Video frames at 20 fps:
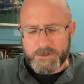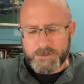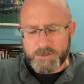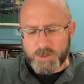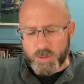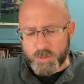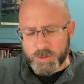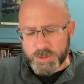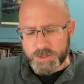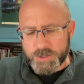
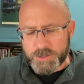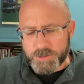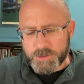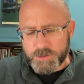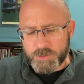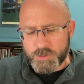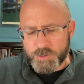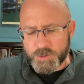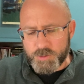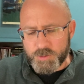Notice
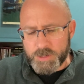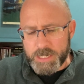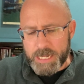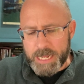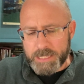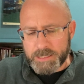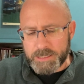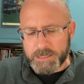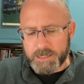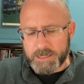true
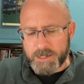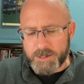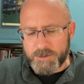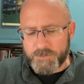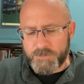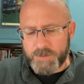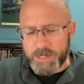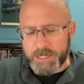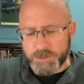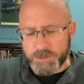godly
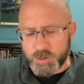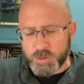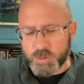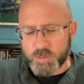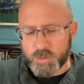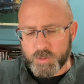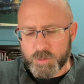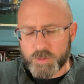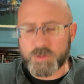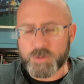love
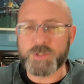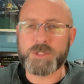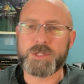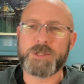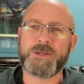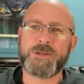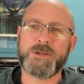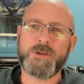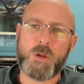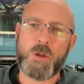endures
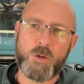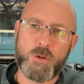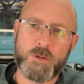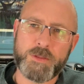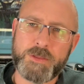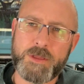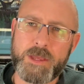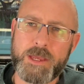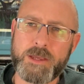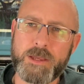all
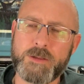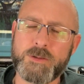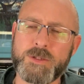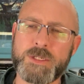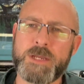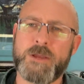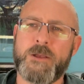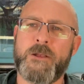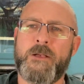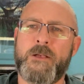
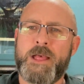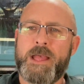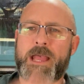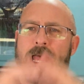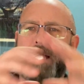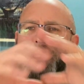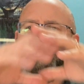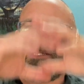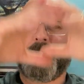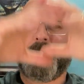things.
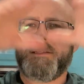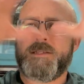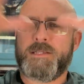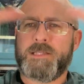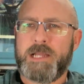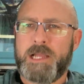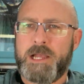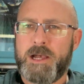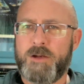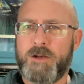As it's
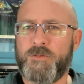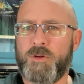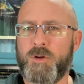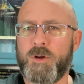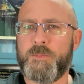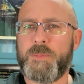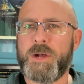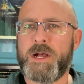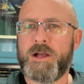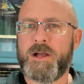the cover
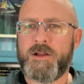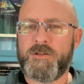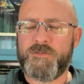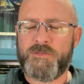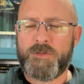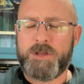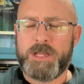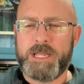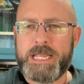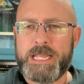
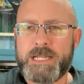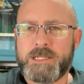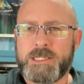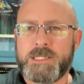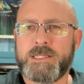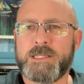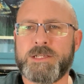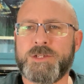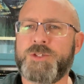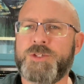above,
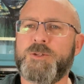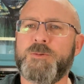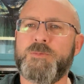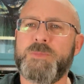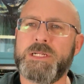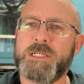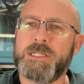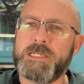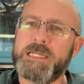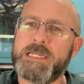it's the
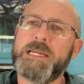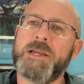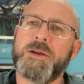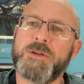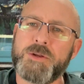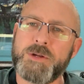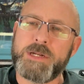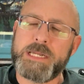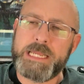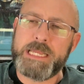stability
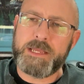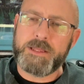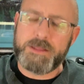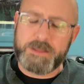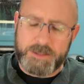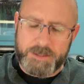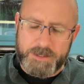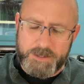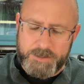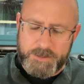
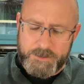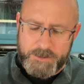underneath.